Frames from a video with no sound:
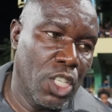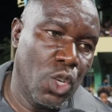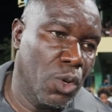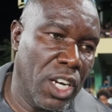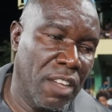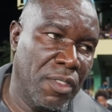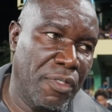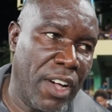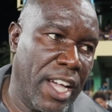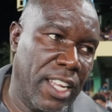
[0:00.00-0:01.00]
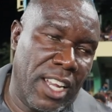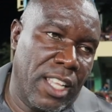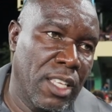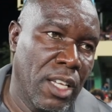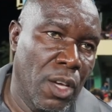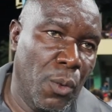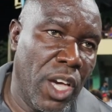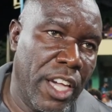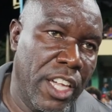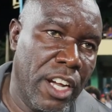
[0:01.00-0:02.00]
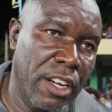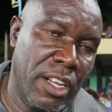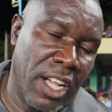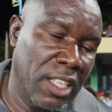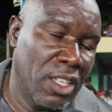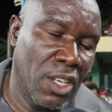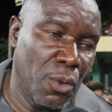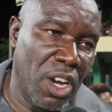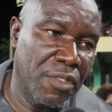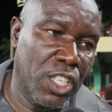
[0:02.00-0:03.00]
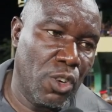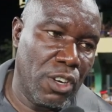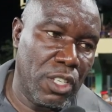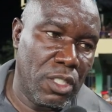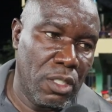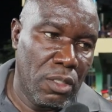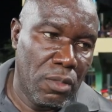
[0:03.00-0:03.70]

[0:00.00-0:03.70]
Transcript: June 11th, the final, and we are here and we are victorious.